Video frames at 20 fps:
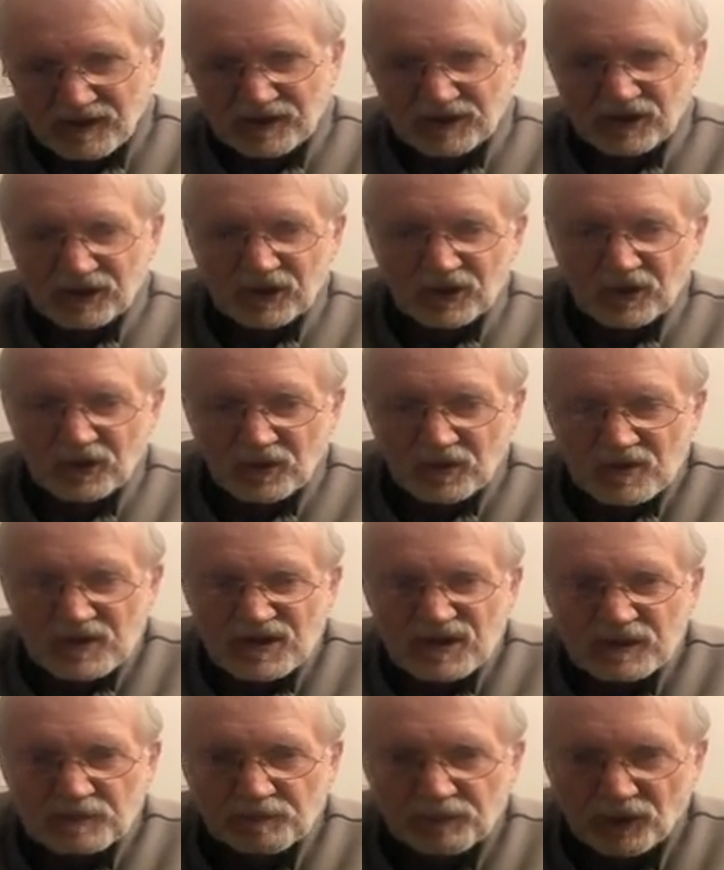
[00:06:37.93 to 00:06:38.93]
to
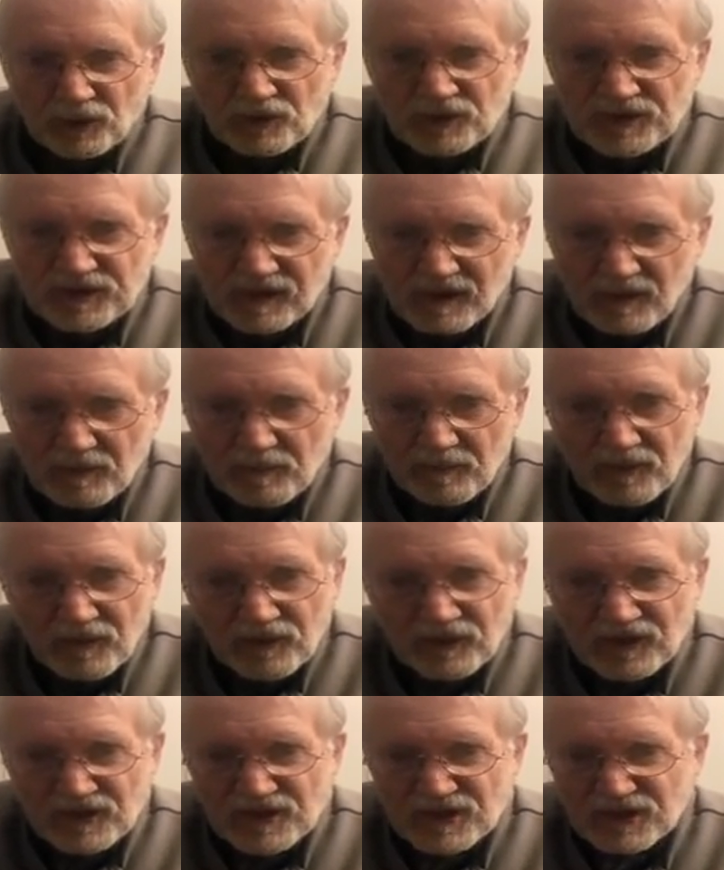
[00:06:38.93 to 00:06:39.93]
spruce up
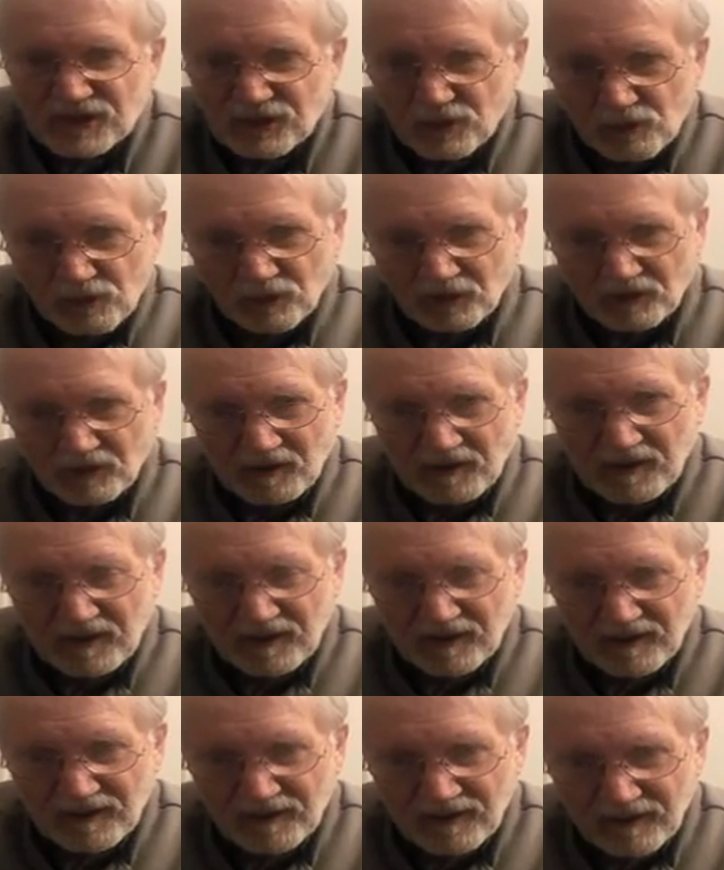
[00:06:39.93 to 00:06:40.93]
the story,